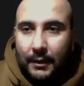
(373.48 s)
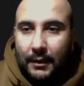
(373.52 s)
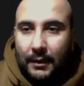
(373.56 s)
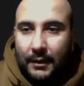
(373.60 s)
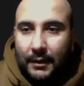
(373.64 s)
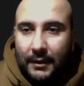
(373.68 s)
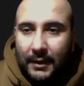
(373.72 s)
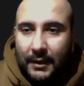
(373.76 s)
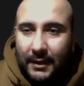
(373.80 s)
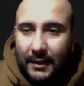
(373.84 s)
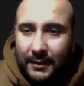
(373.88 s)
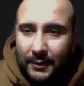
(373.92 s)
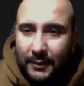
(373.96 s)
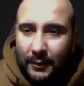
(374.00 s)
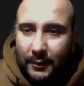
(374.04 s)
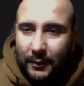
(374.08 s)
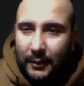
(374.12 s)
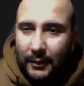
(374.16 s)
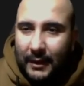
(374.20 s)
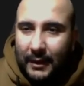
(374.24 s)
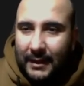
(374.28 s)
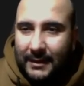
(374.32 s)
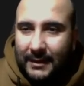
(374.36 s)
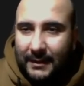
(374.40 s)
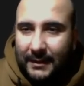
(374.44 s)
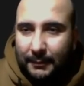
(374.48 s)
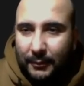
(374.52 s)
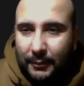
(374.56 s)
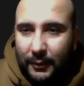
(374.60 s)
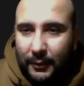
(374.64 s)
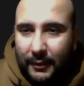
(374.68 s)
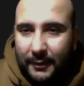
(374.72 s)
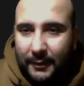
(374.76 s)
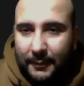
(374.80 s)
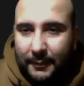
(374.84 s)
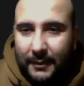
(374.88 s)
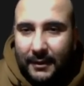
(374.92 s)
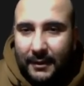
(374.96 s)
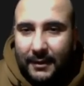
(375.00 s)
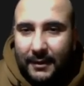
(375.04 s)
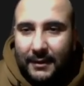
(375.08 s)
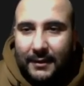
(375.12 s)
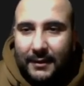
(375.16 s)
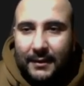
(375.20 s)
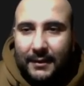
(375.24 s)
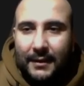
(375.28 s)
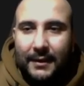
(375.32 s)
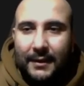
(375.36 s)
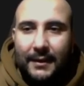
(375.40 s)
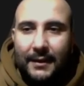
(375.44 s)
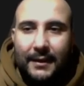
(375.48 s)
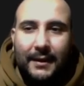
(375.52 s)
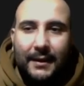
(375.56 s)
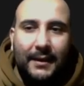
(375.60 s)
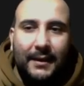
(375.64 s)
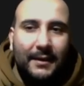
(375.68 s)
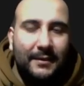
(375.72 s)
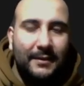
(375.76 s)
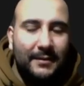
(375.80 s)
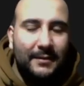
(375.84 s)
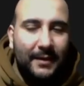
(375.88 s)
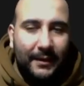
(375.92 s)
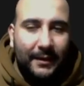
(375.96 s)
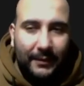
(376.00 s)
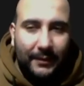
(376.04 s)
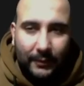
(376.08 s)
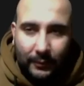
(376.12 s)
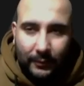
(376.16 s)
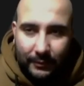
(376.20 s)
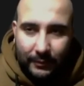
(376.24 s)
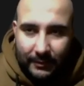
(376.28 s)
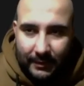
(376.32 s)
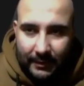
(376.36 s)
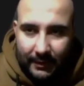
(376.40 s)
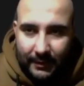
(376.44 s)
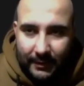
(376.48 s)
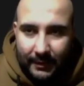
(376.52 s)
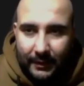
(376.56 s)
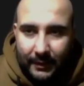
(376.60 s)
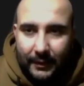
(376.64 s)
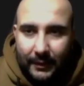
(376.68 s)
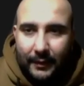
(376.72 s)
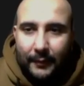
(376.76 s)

Nitro at deployment is agnostic,